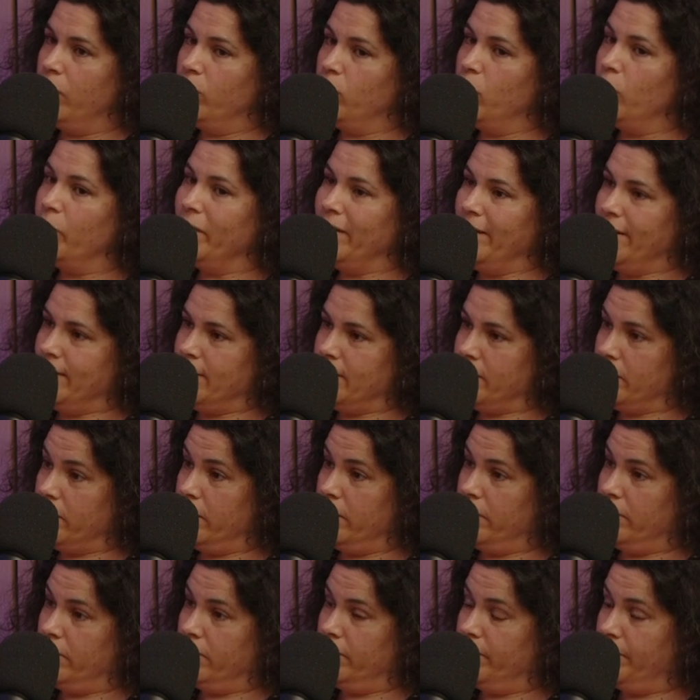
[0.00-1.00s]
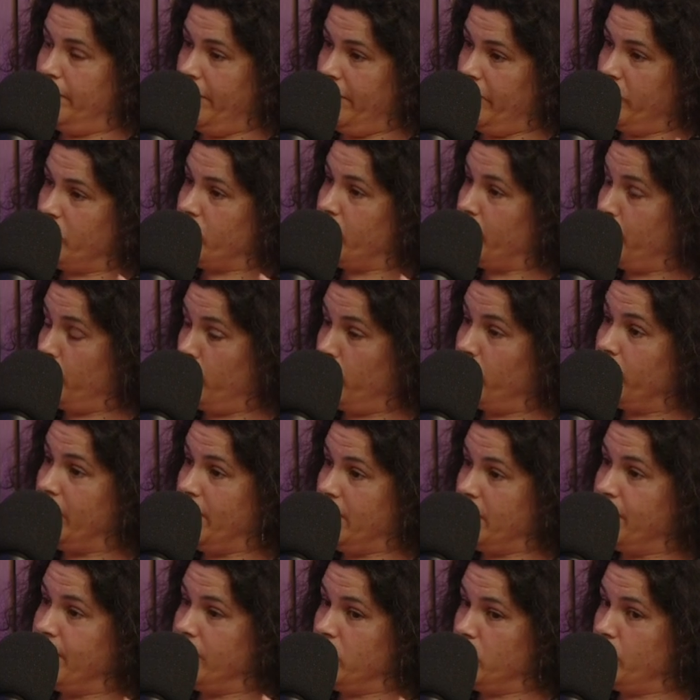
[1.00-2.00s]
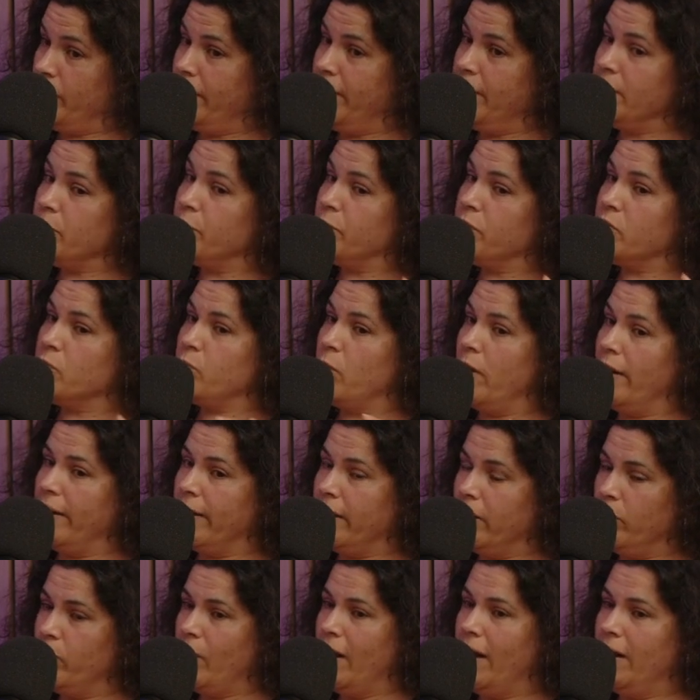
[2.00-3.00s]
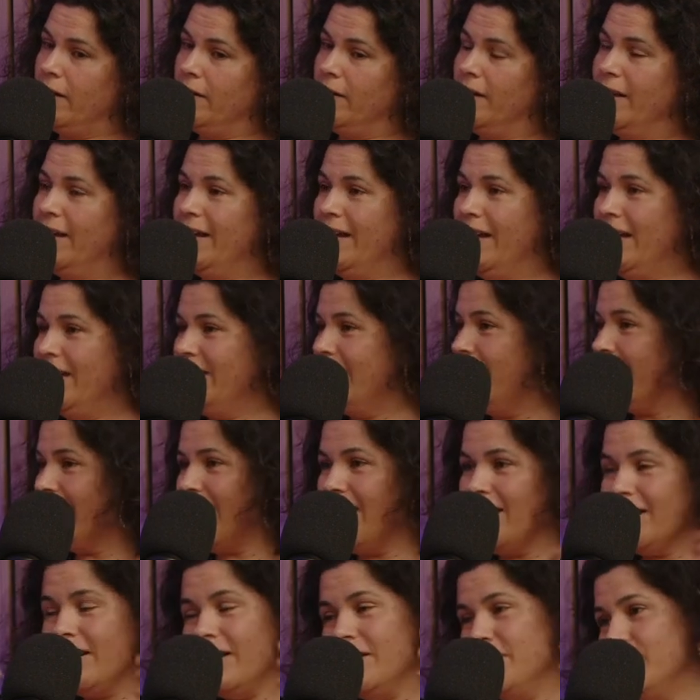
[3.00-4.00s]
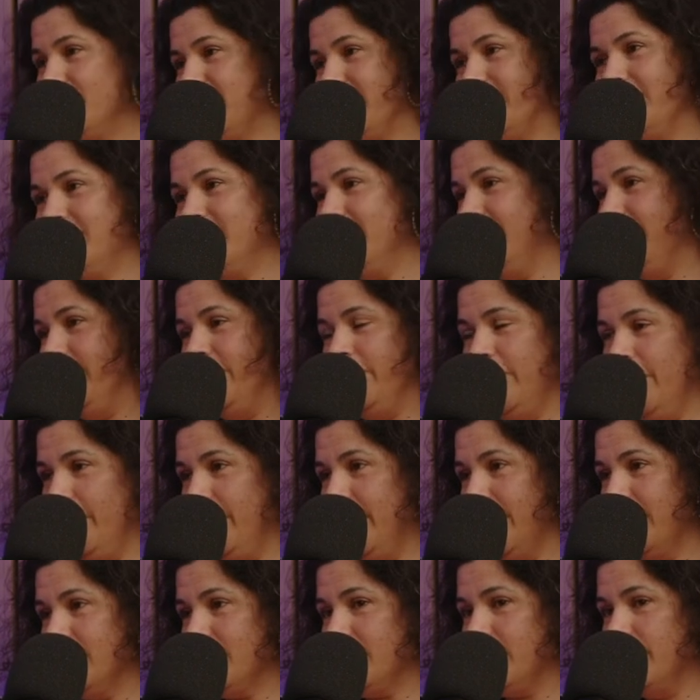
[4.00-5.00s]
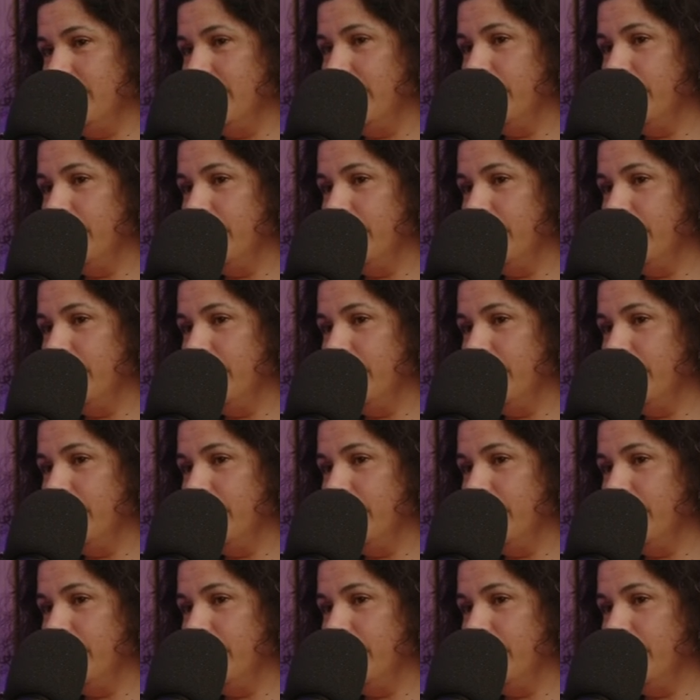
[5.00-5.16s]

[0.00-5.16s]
what needs to be tweaked, what's working well, and then that comes into that's a